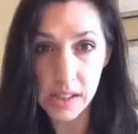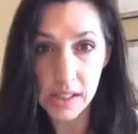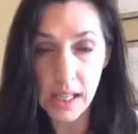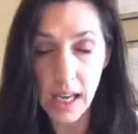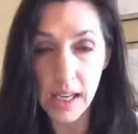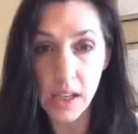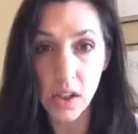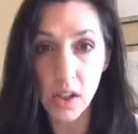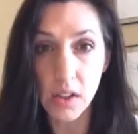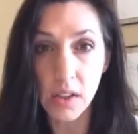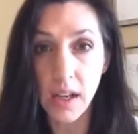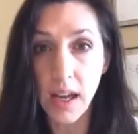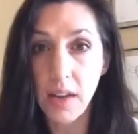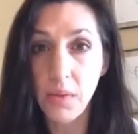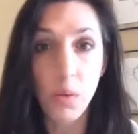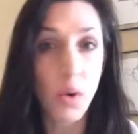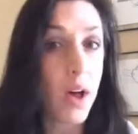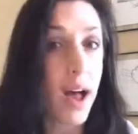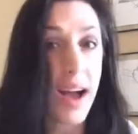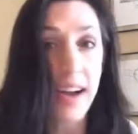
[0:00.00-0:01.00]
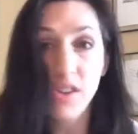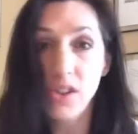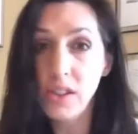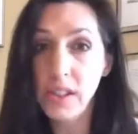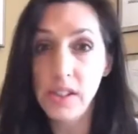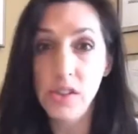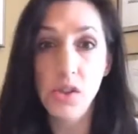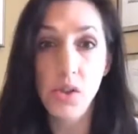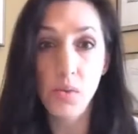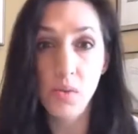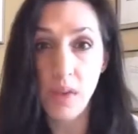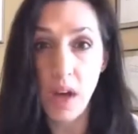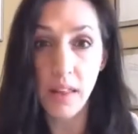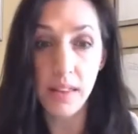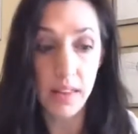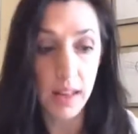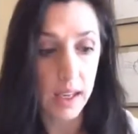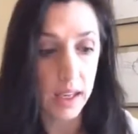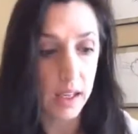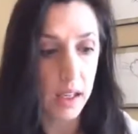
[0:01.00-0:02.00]
cycle and we'll actually do
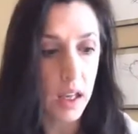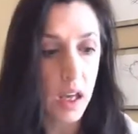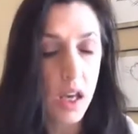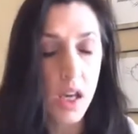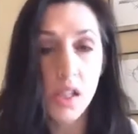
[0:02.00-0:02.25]
nothing.